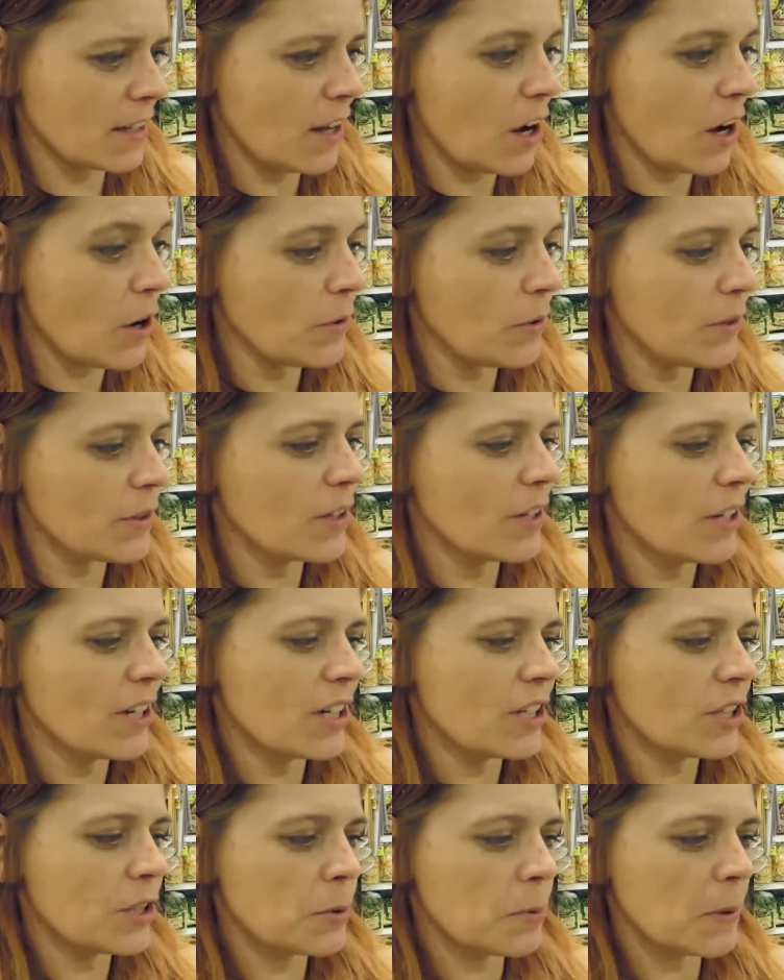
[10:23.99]
Oh,
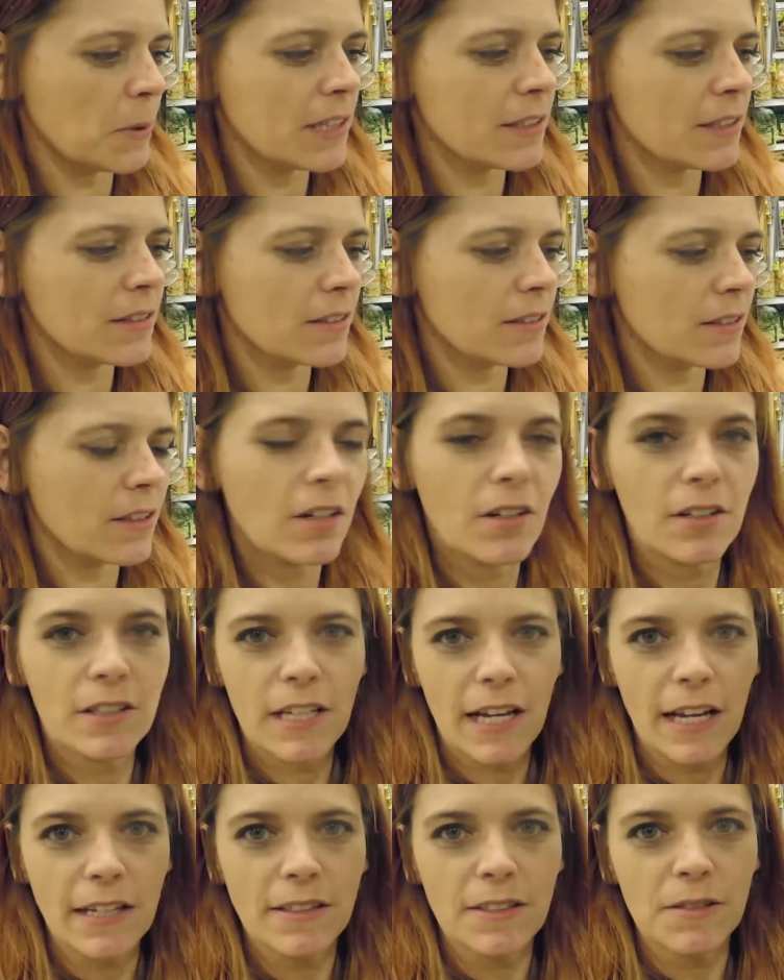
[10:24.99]
sweetened
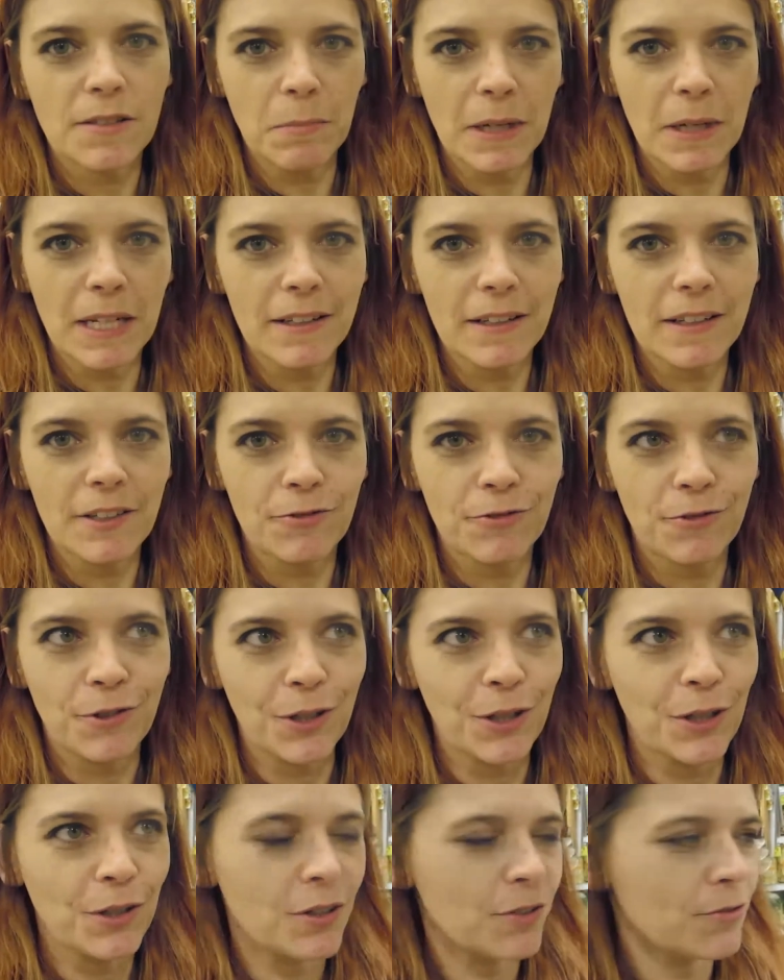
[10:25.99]
condensed milk for
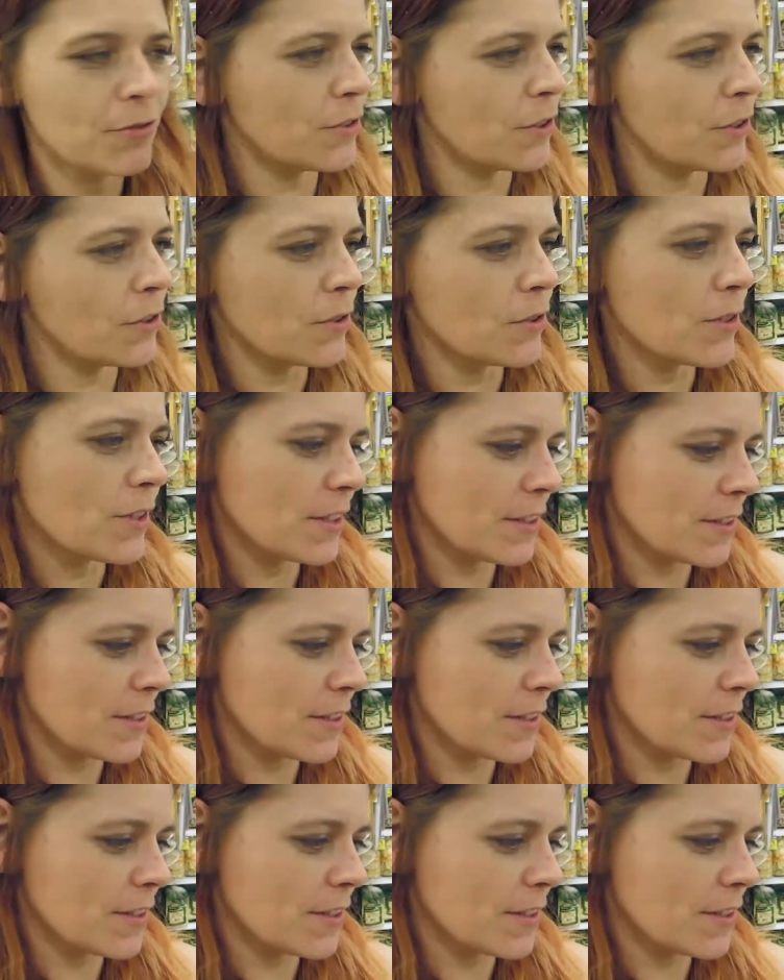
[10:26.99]
your fruits and